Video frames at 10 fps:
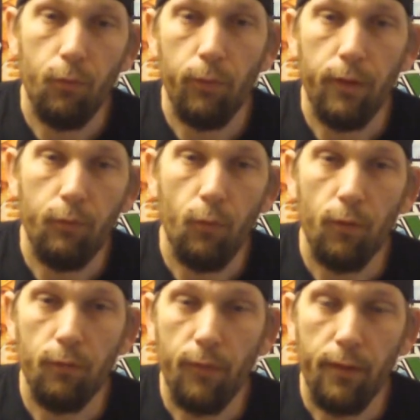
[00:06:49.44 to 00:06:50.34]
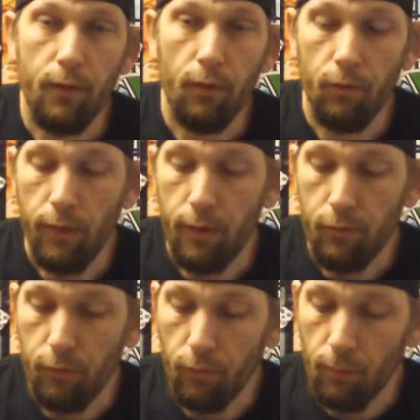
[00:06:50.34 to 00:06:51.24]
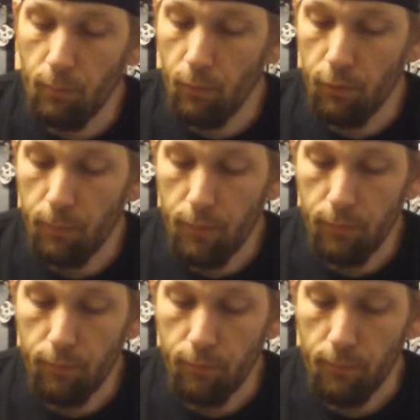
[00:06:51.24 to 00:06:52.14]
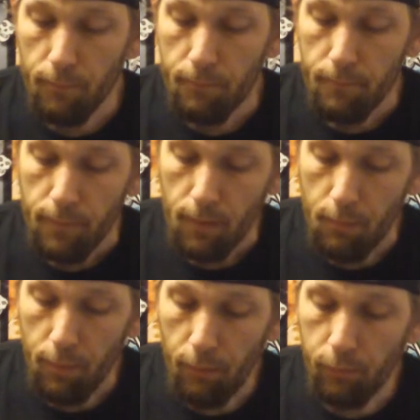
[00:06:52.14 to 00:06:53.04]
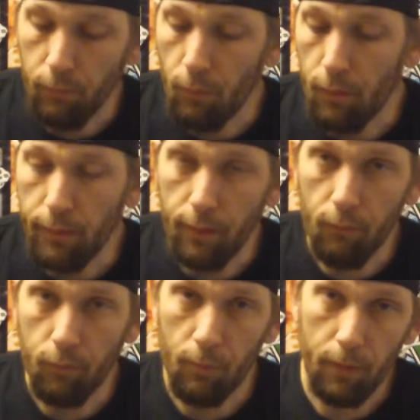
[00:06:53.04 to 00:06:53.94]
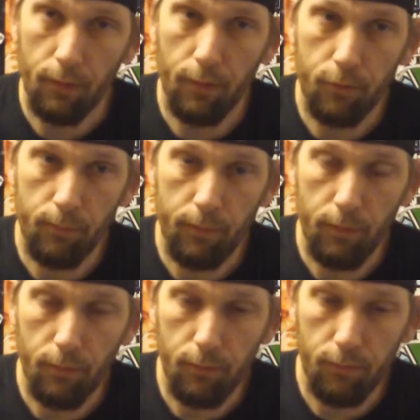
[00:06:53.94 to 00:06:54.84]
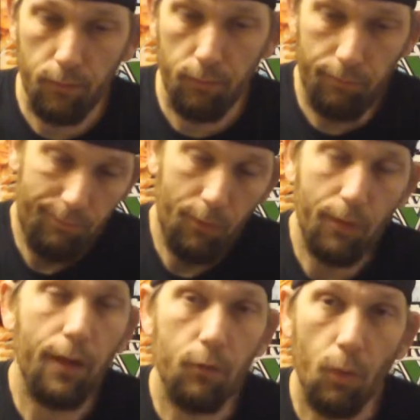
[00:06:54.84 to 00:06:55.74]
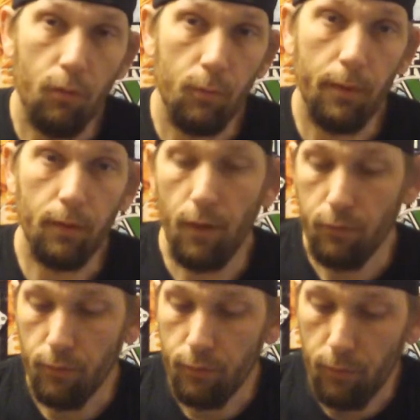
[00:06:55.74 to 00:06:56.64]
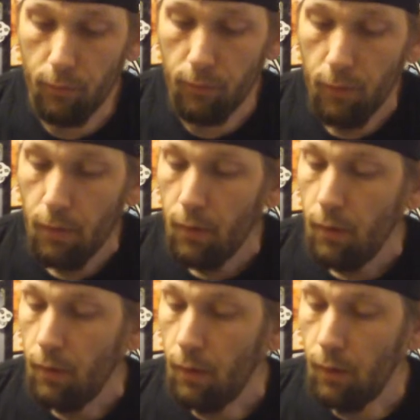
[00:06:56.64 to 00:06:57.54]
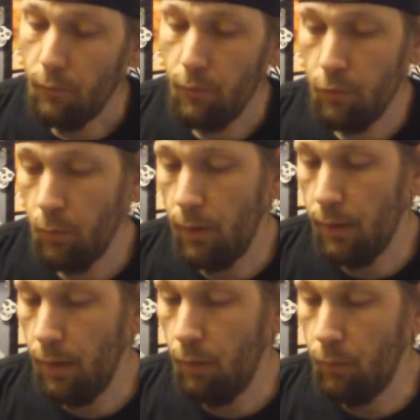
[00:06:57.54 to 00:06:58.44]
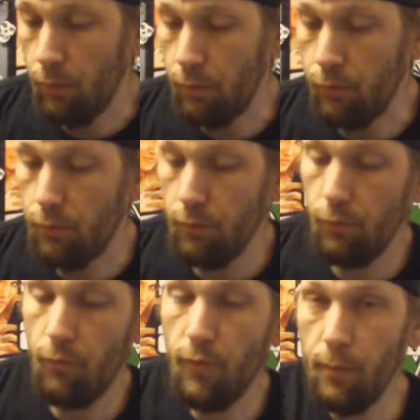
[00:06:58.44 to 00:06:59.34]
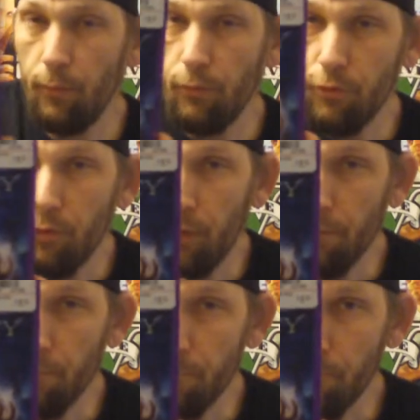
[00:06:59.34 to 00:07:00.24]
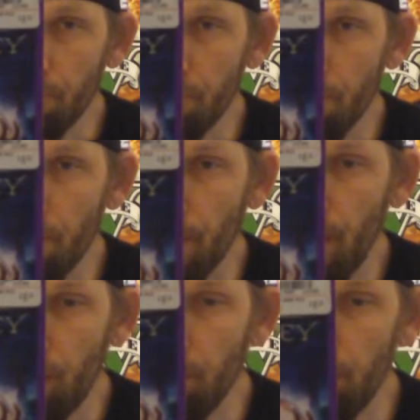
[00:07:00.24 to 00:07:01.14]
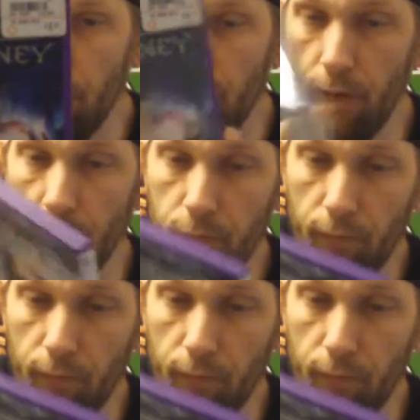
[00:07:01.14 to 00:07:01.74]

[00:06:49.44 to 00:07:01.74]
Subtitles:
$3, $4, $5 range. They're a little bit more expensive, but I really wanted to get them for my collection because, well, I just want it for my collection. So the first one I got was Fable: The Journey. I'm a big fan